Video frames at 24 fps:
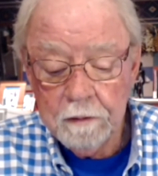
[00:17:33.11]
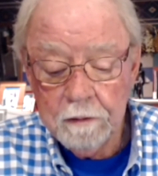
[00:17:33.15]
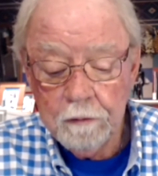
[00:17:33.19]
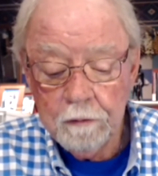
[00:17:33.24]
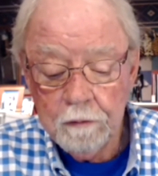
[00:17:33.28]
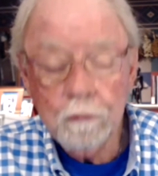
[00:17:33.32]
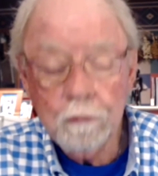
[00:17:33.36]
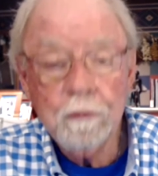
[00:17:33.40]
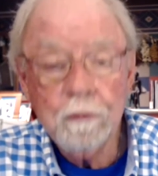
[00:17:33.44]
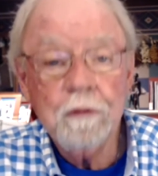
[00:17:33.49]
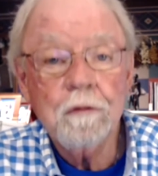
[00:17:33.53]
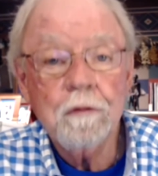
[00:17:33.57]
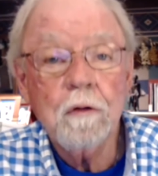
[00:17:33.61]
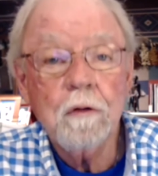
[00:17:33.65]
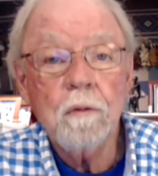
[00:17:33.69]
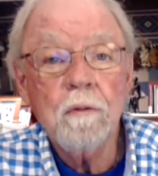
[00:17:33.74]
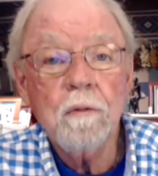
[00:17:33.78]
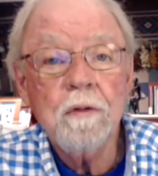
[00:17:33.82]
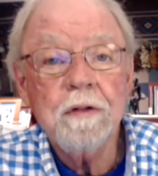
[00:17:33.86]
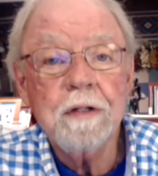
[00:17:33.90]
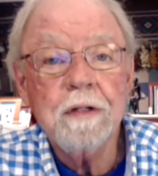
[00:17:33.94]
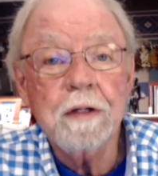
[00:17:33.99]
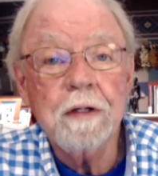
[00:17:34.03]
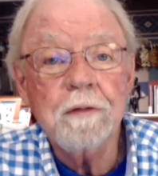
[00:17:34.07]
to his
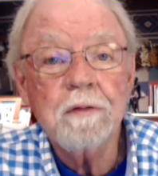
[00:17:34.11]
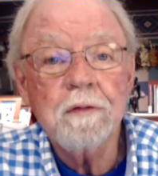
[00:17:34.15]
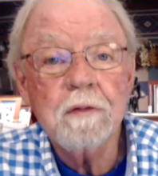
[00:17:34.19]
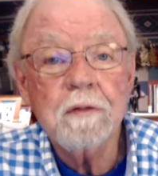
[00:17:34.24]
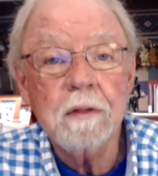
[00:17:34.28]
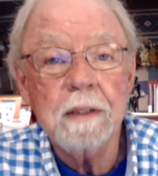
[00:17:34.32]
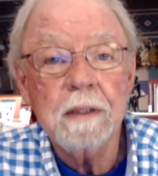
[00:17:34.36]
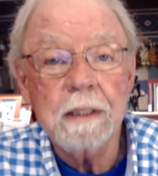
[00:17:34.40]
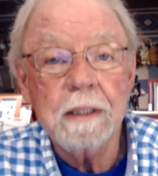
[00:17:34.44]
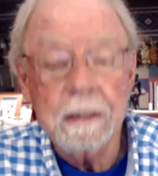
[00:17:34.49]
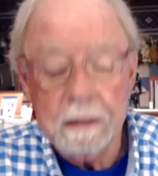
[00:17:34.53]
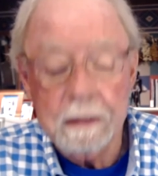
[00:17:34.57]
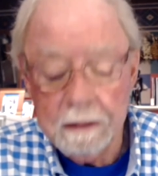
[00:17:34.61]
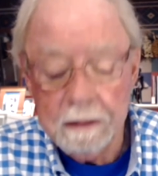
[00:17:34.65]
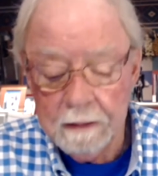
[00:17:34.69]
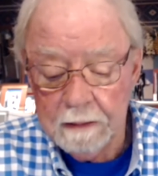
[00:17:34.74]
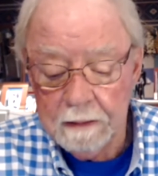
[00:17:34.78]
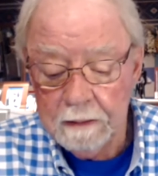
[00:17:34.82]
own destiny